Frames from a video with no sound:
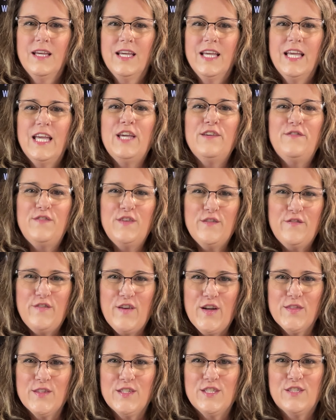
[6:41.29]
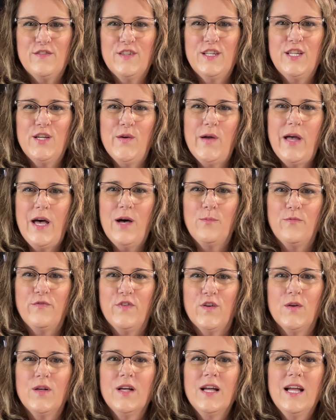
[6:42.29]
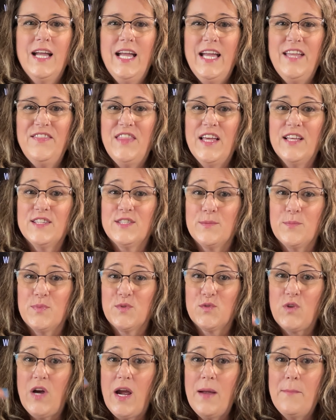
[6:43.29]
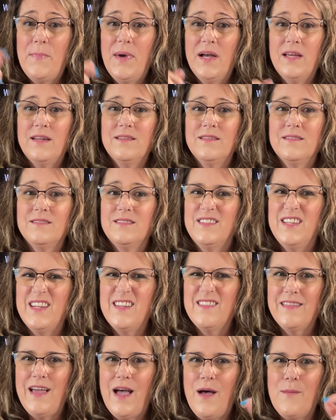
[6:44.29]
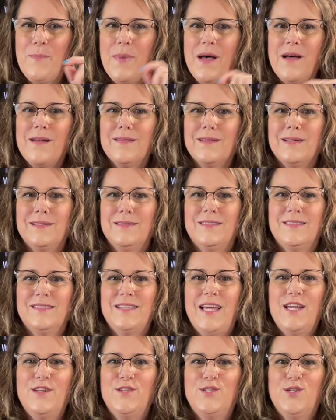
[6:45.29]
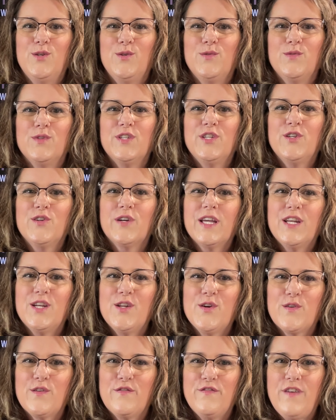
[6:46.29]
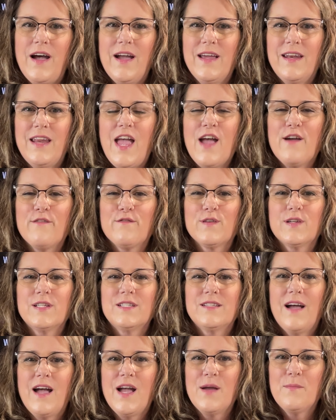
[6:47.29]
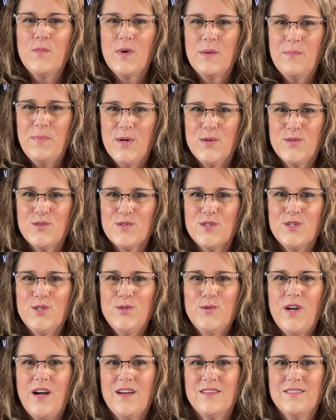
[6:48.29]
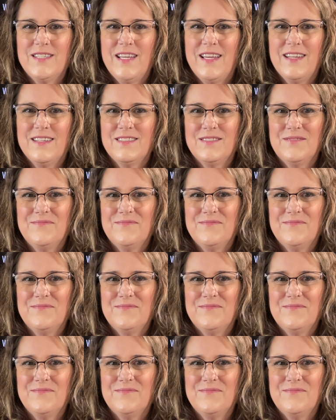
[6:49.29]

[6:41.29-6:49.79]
If you found this video helpful, hit that subscribe button, ding that bell, and stay tuned. You'll get notified every time we post new content.